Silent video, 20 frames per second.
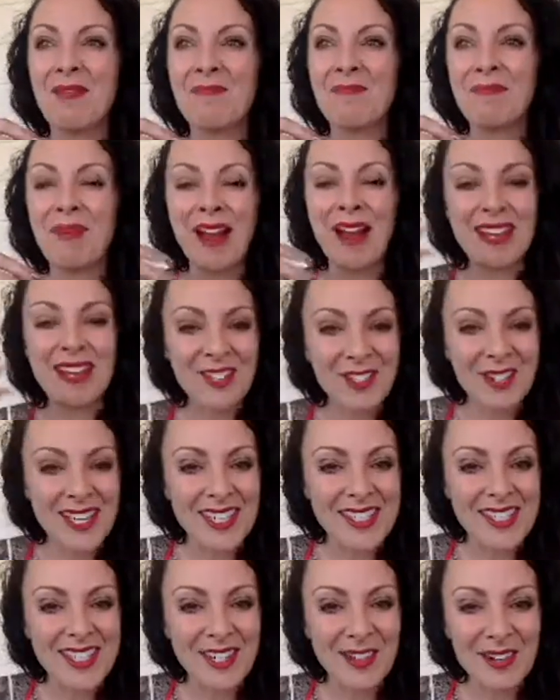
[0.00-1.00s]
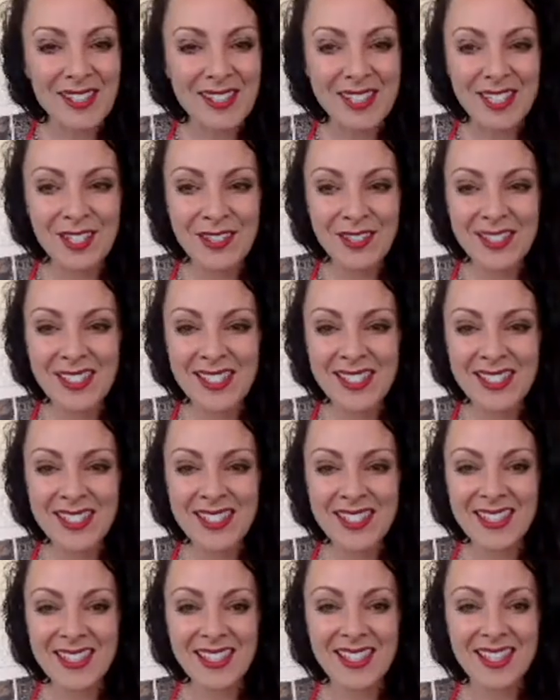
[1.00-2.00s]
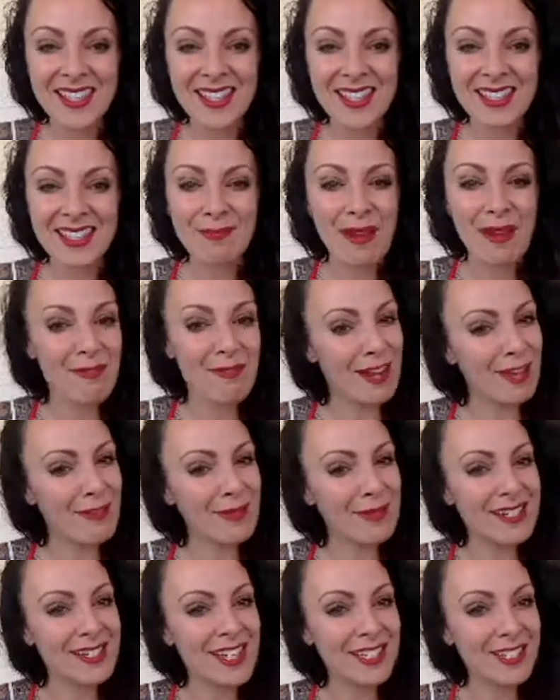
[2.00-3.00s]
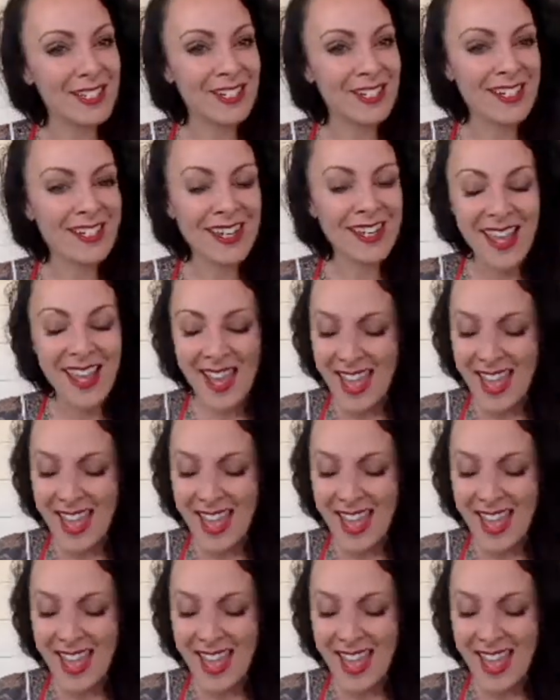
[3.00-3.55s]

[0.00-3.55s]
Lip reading: Brian Tracy, No Excuses is my recommendation.